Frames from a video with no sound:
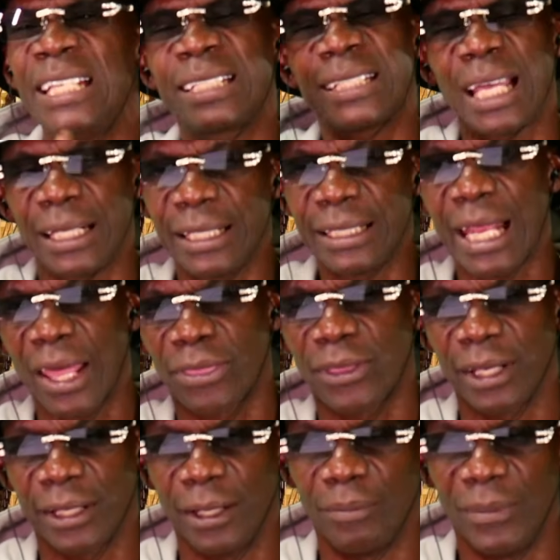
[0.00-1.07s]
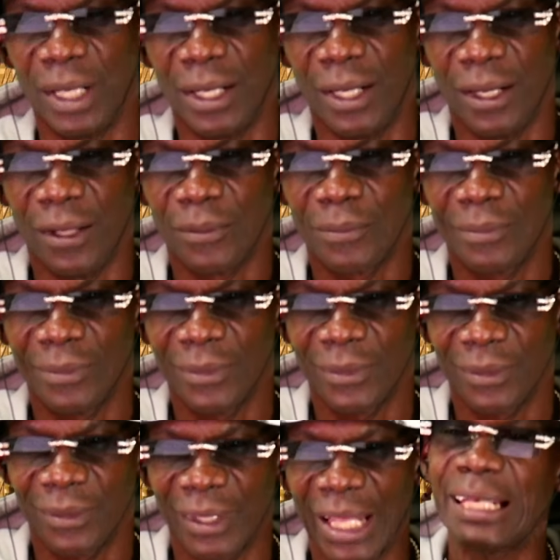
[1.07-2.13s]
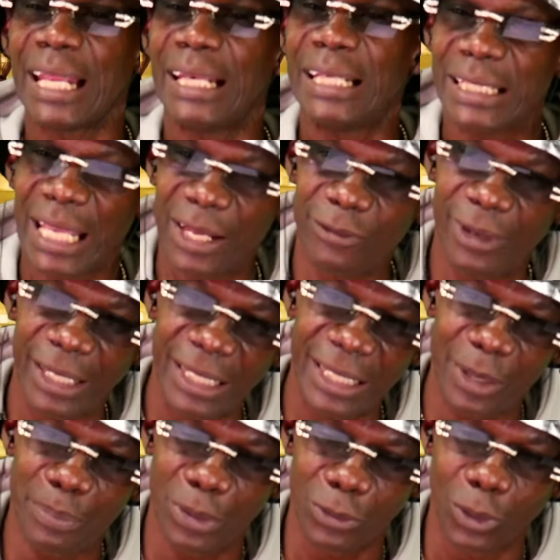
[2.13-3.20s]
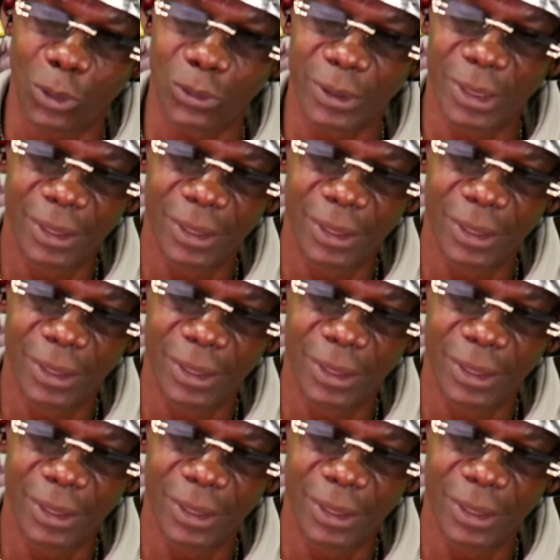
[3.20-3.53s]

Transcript: selling death to them. And then he's getting ready to get paroled.